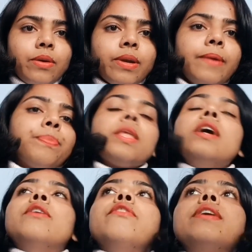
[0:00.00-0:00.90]
Okay,
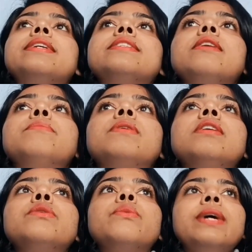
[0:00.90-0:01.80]
for
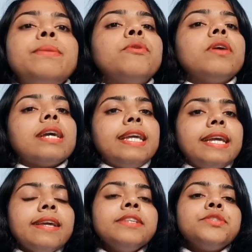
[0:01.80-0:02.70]
example, when product
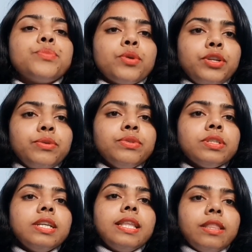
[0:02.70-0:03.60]
A is
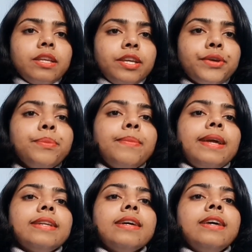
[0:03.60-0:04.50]
produced in the
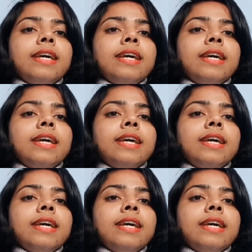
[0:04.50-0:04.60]
equipment,